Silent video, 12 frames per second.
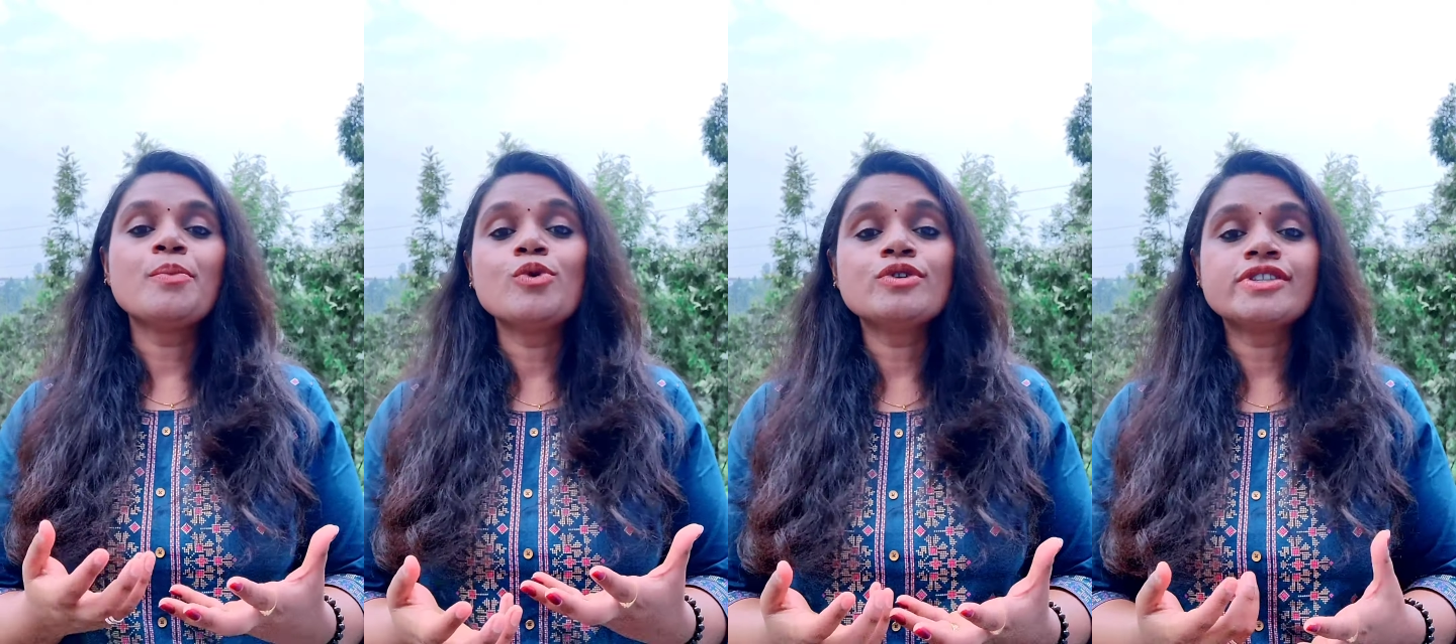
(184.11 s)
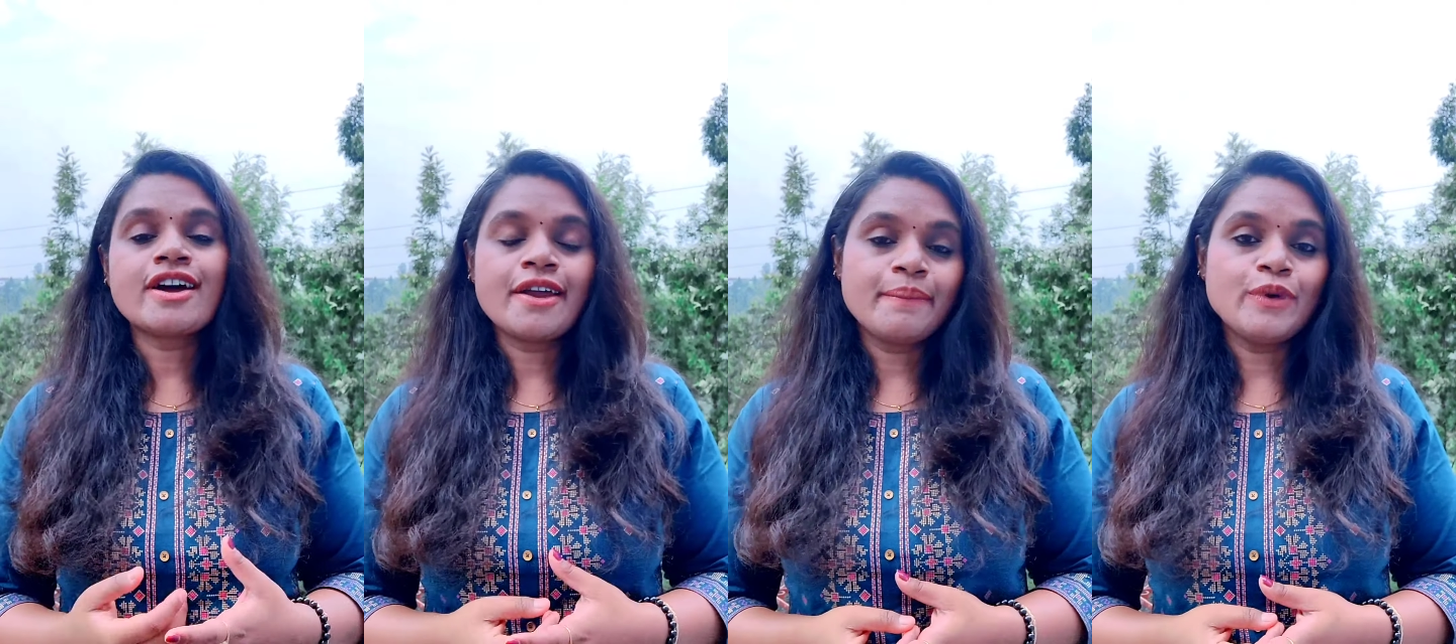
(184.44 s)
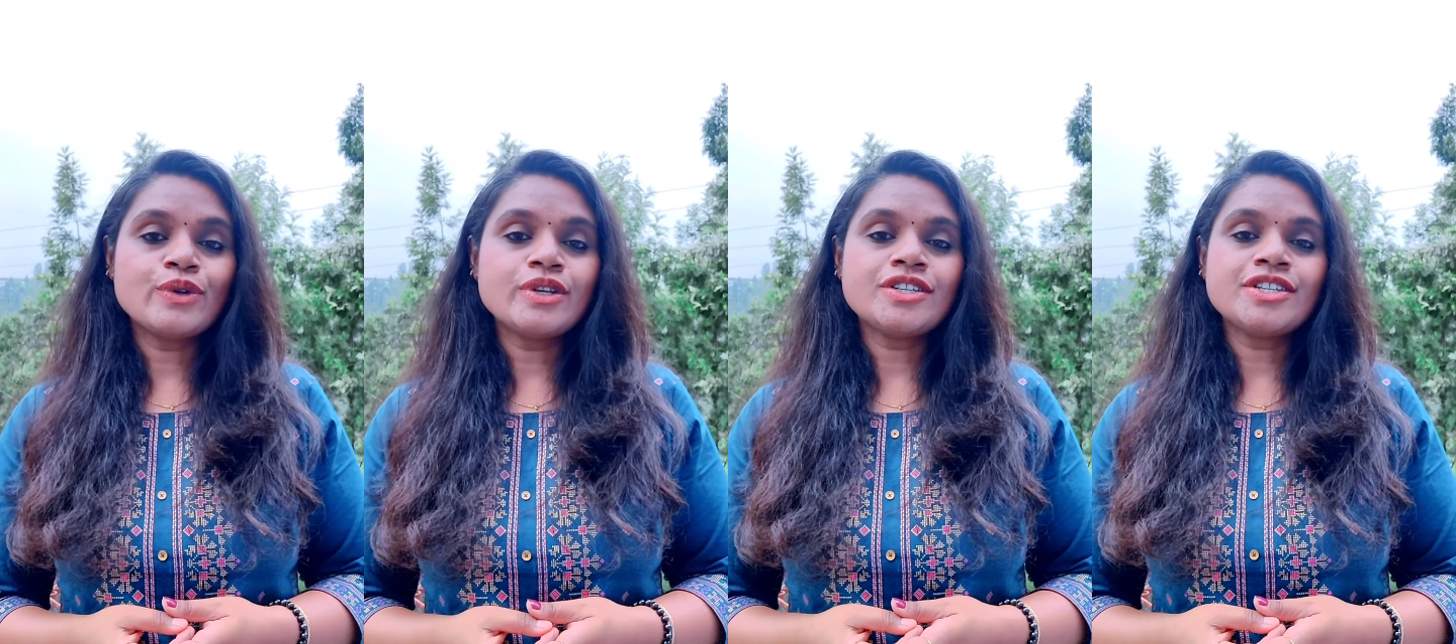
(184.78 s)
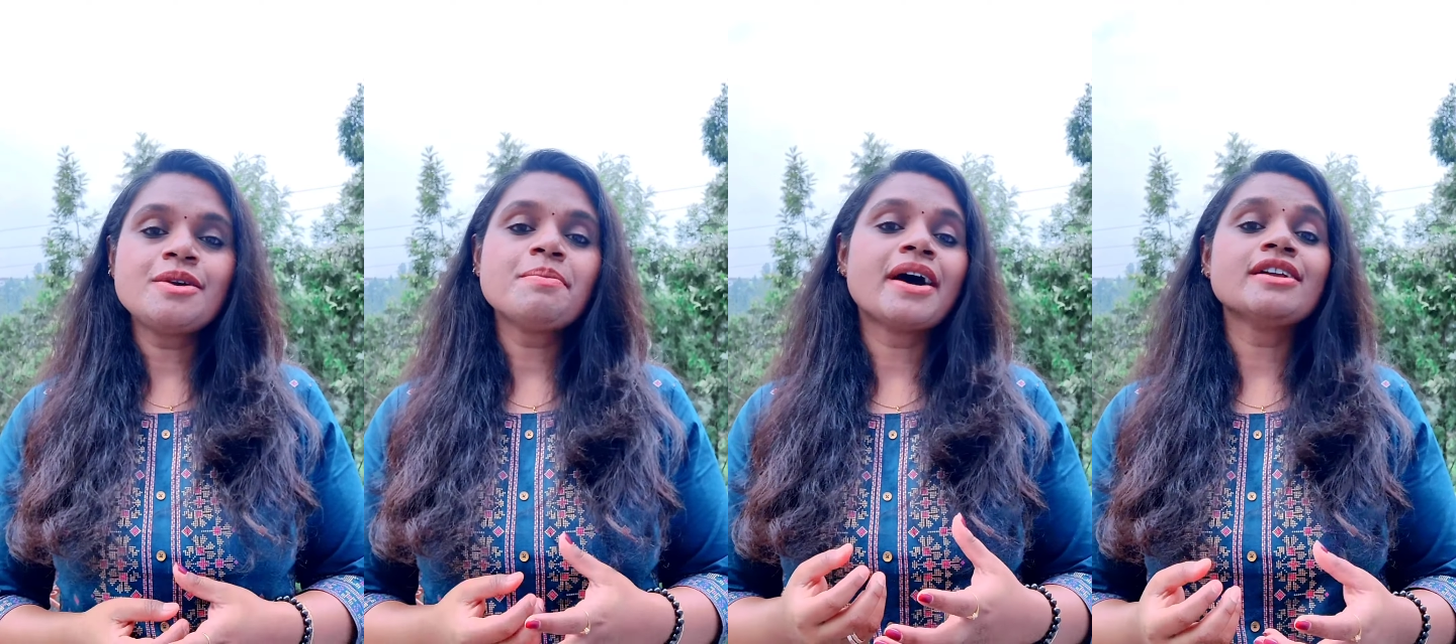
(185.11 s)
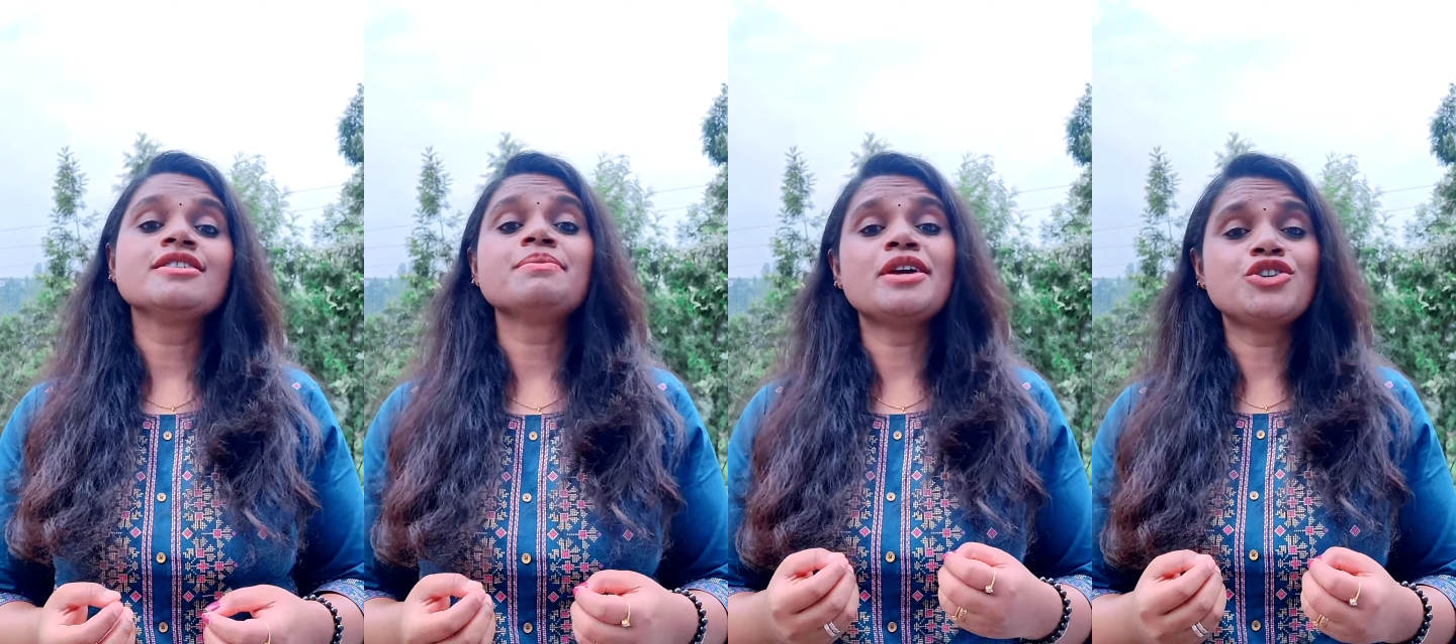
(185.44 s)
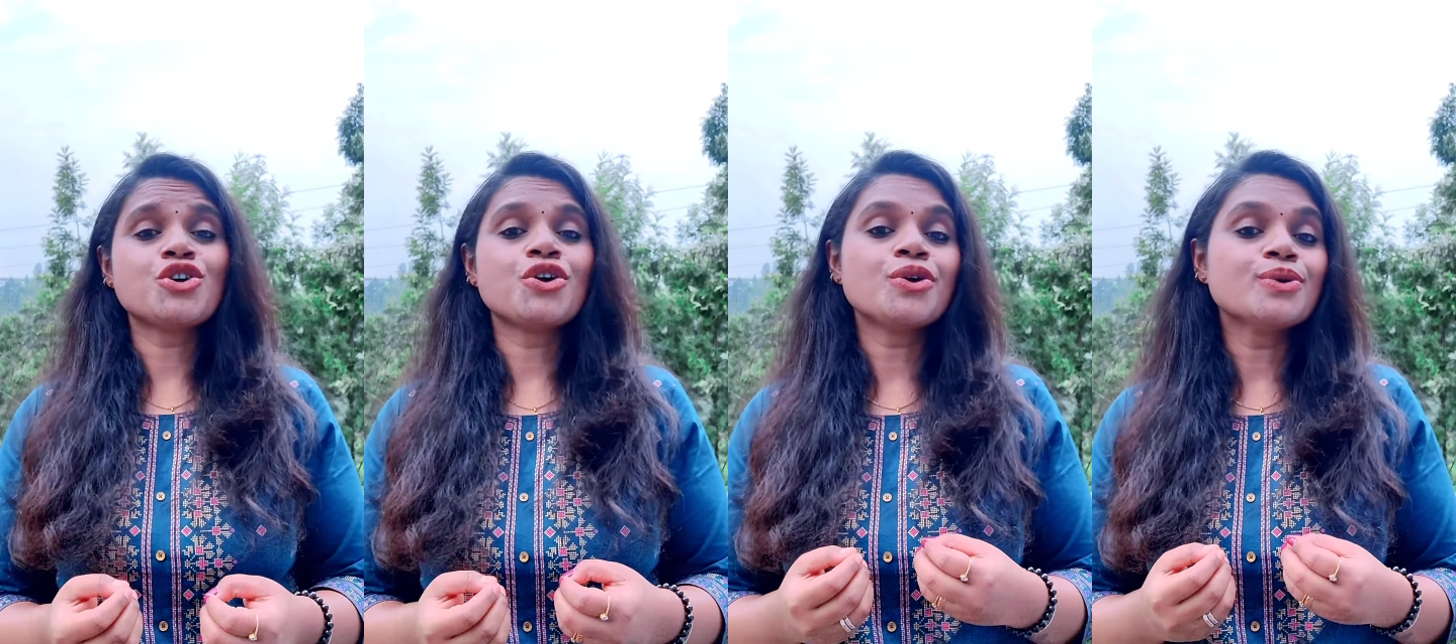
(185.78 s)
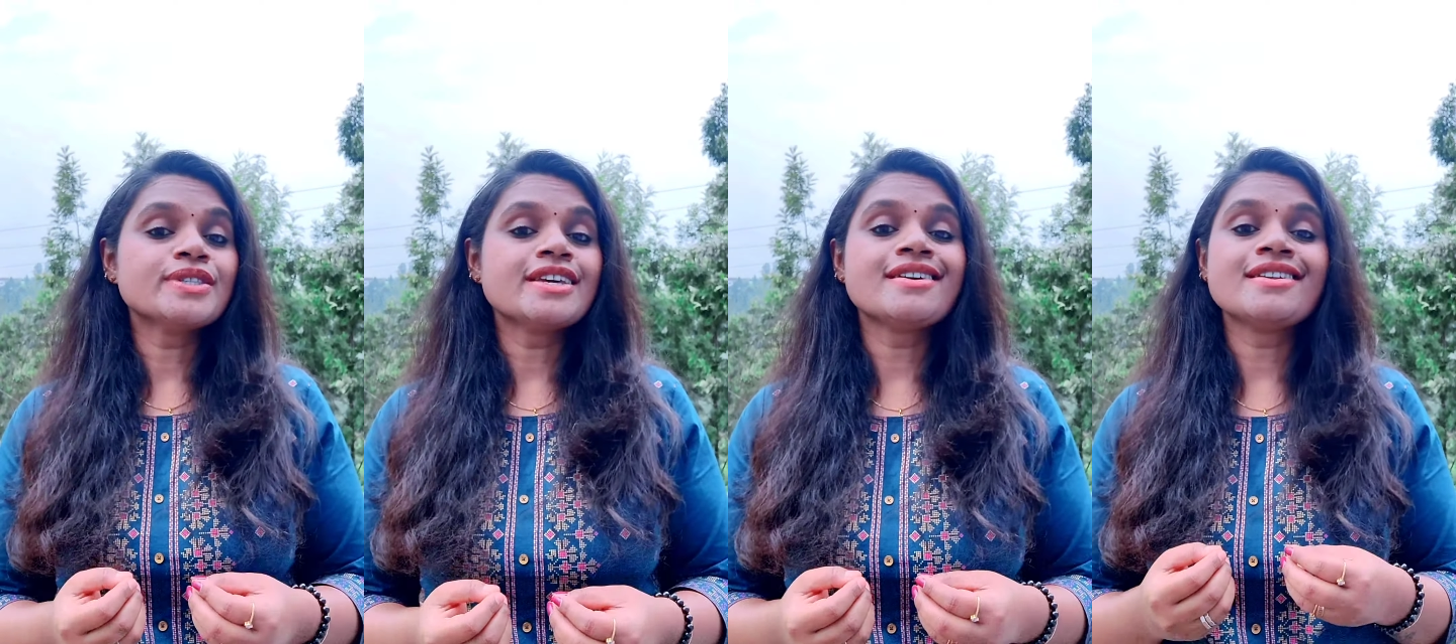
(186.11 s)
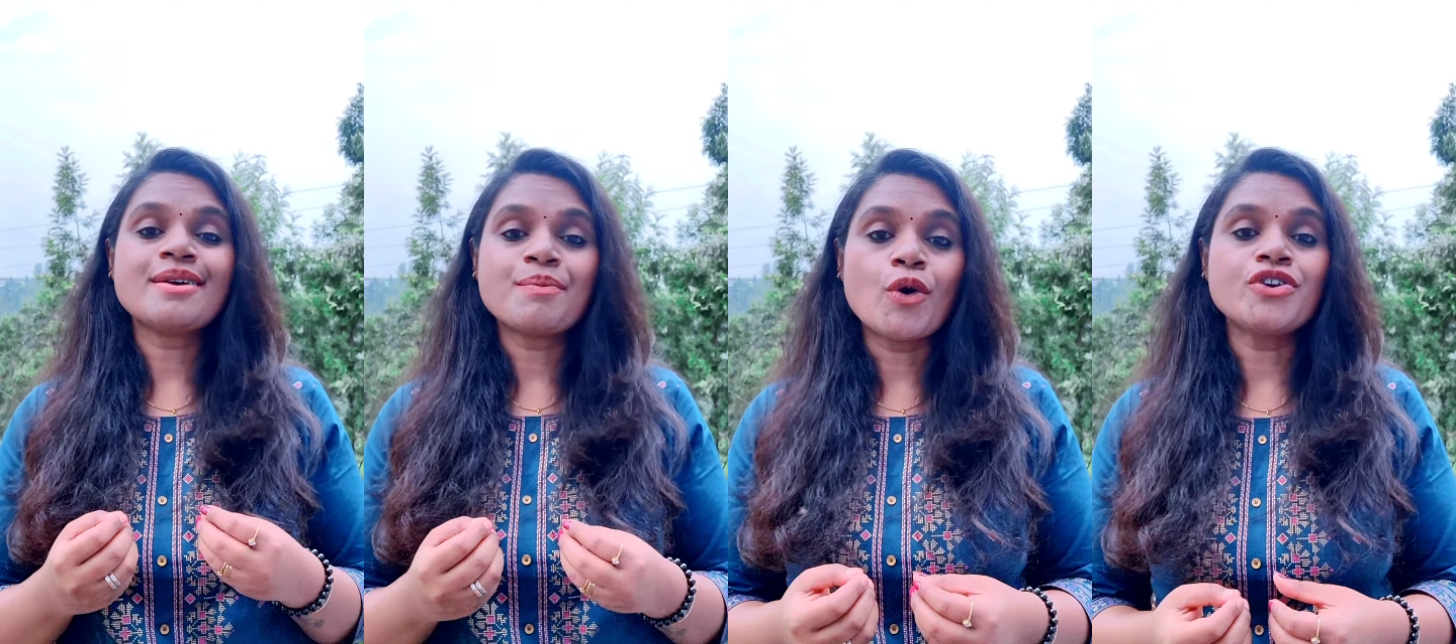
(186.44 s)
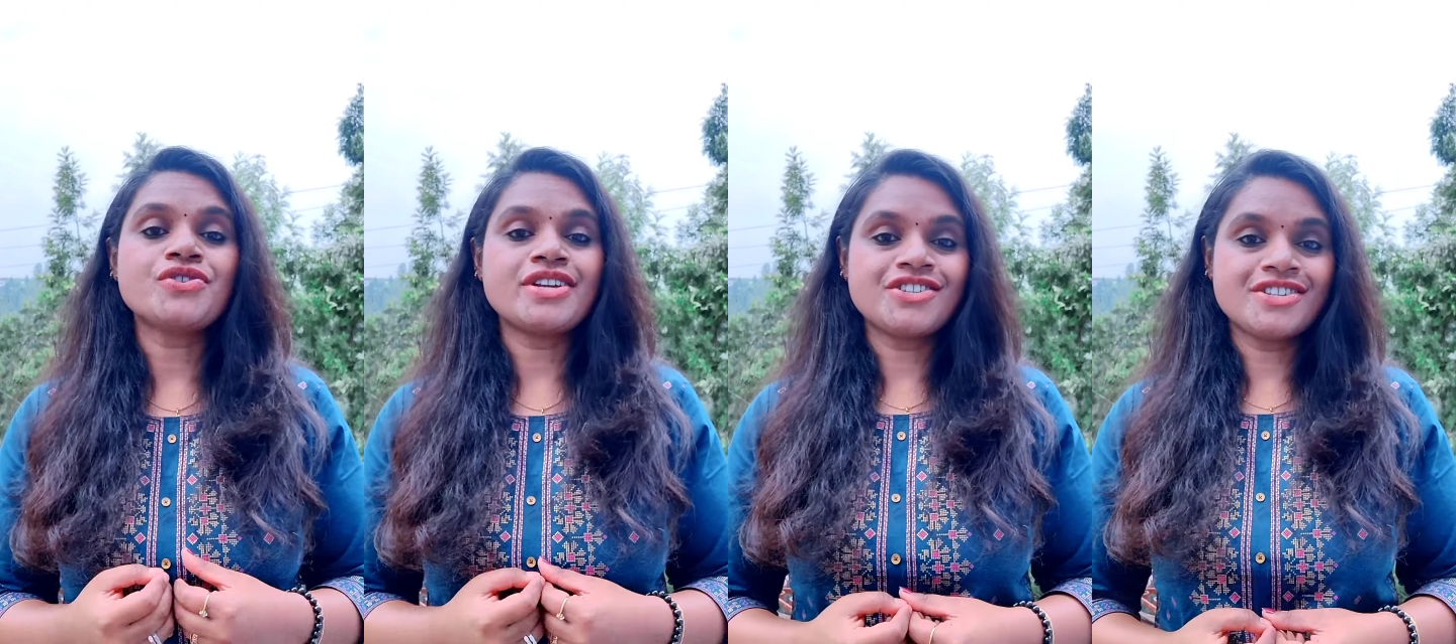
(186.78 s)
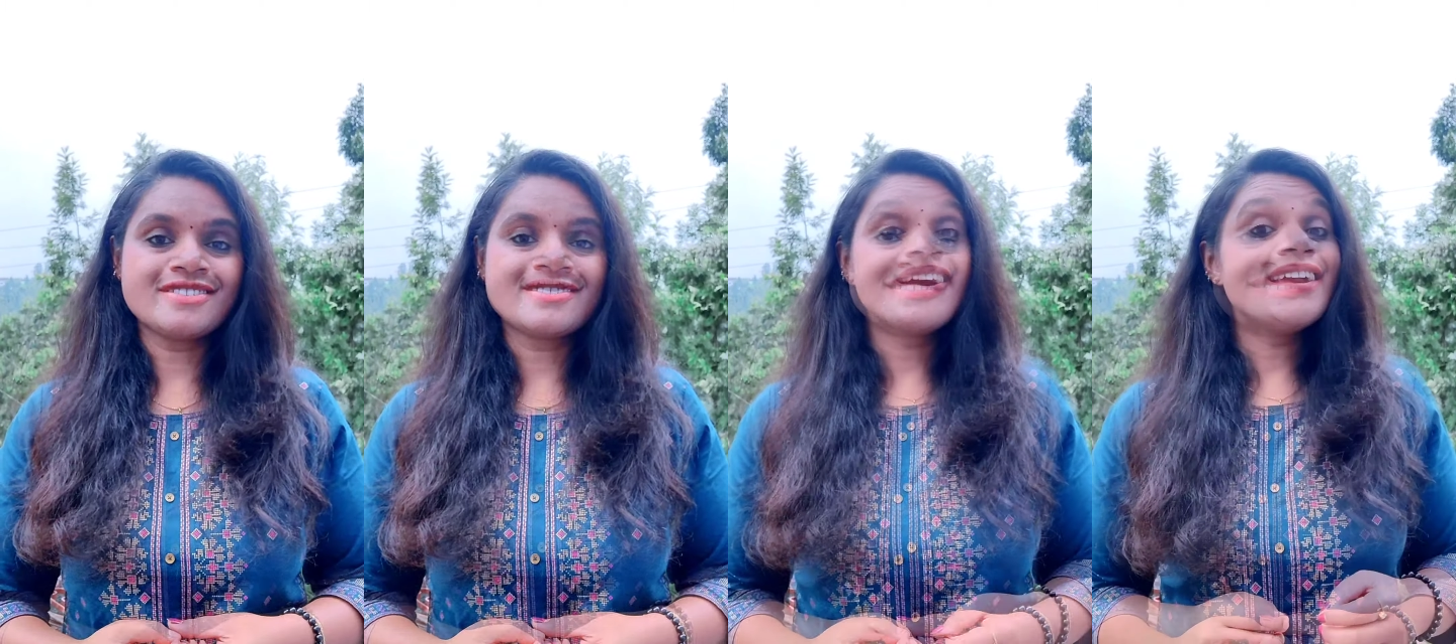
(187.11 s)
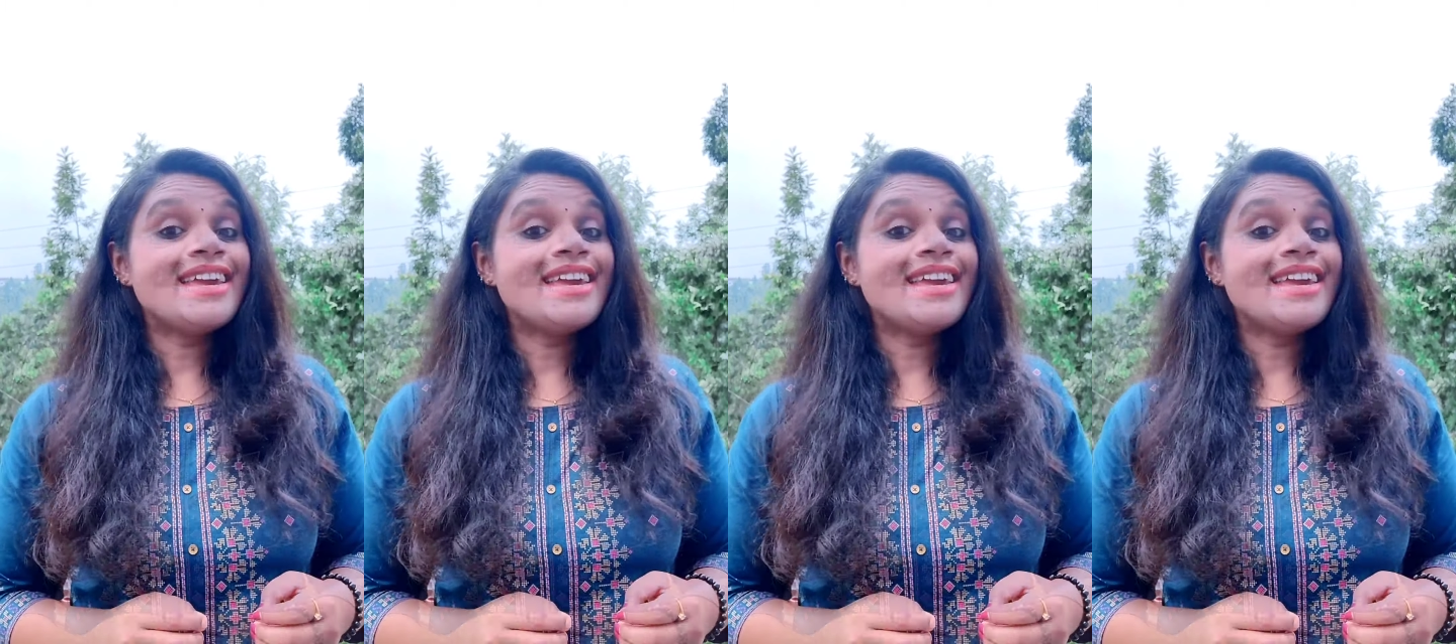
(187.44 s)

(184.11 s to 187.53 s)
boost our immunity, but make sure you're using in moderation.